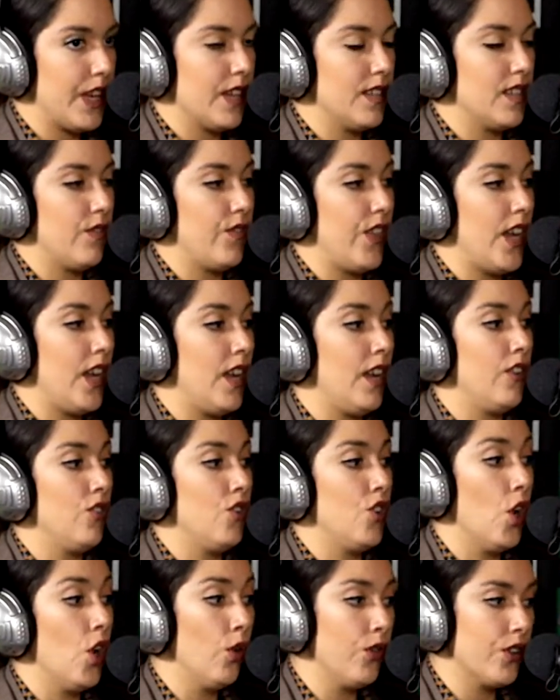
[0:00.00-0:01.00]
Because if they
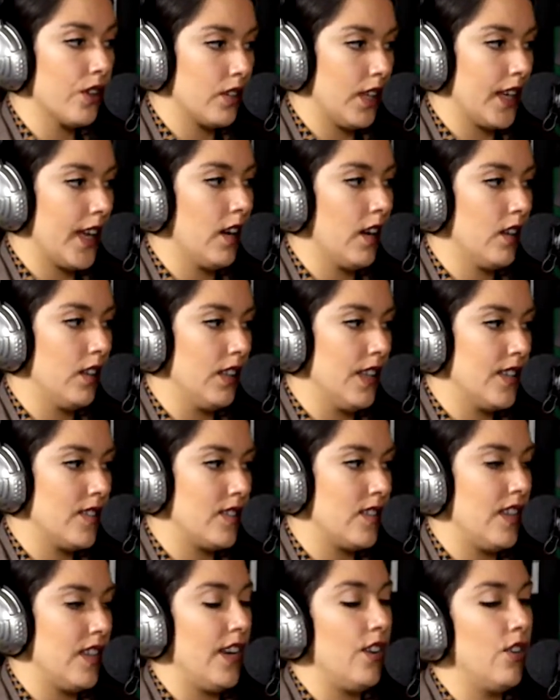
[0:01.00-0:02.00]
know they're clicking on a
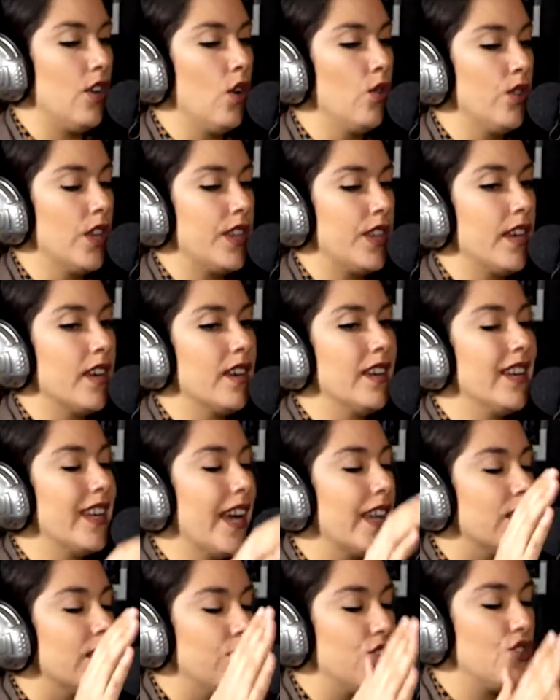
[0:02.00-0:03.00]
list, they know that they can
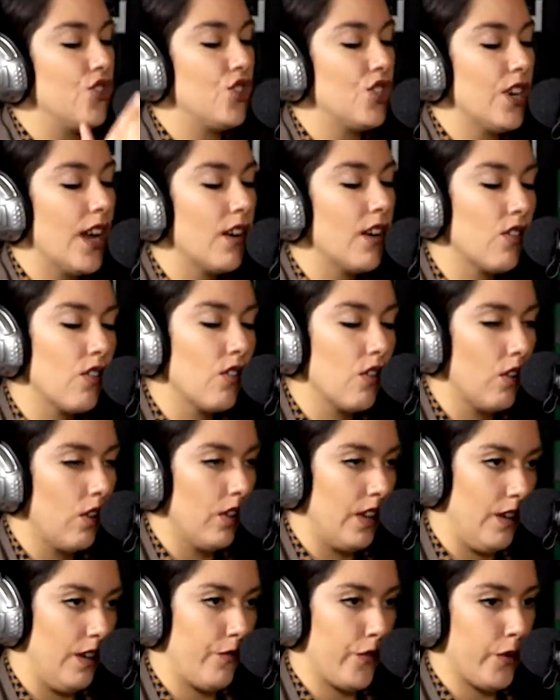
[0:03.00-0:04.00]
get the
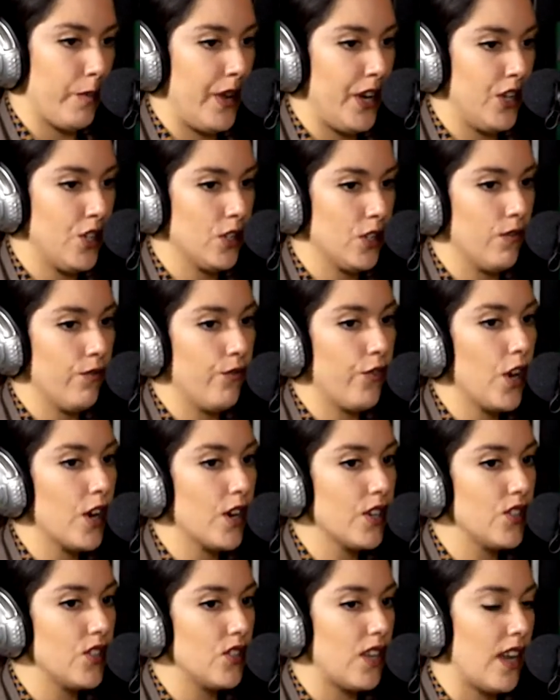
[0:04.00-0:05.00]
general information
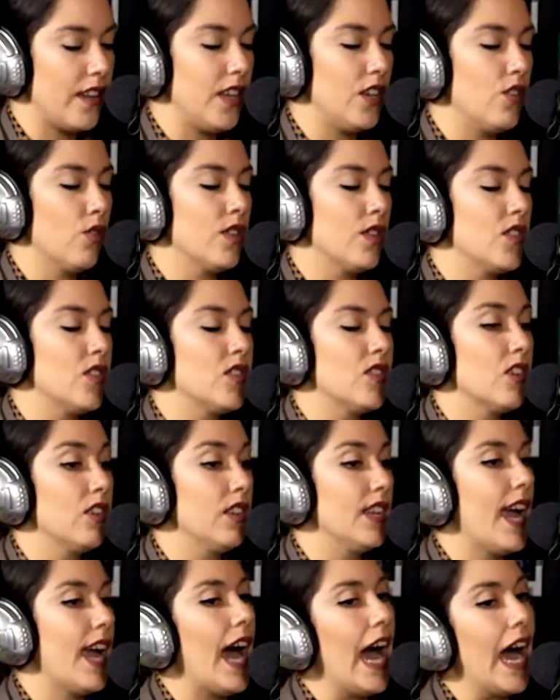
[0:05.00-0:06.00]
first, and they don't
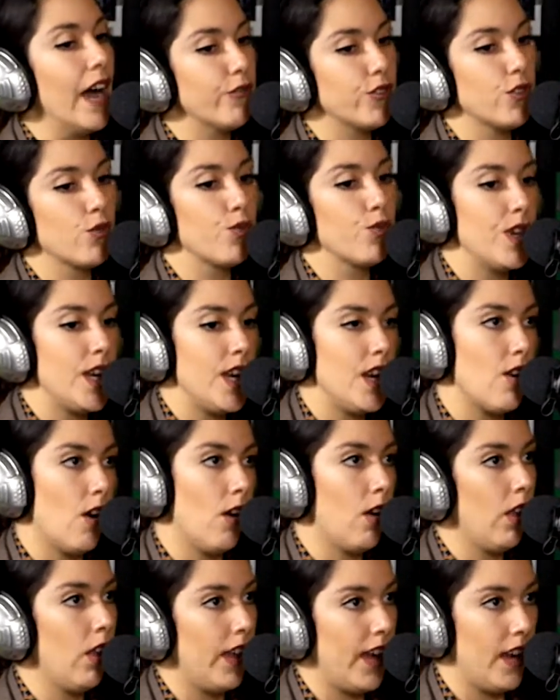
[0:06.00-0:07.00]
necessarily have to read
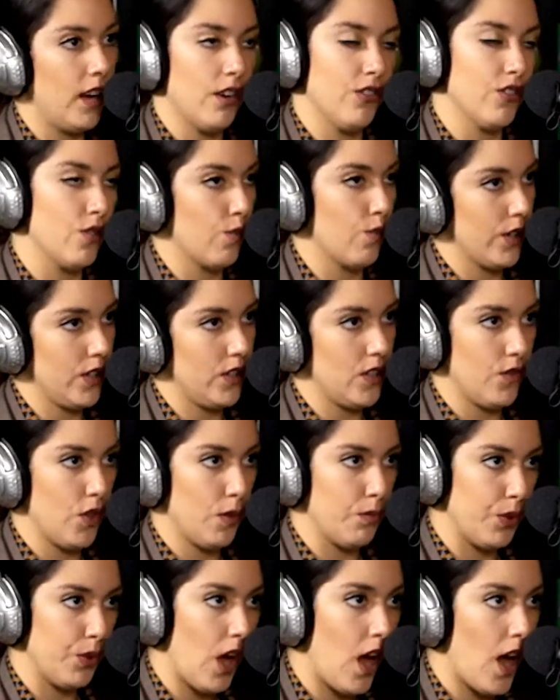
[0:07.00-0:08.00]
all 800 words of
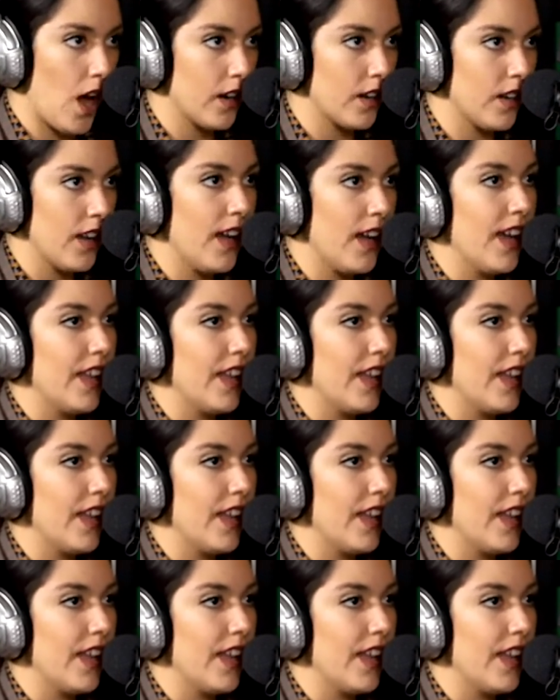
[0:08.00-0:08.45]
your blog.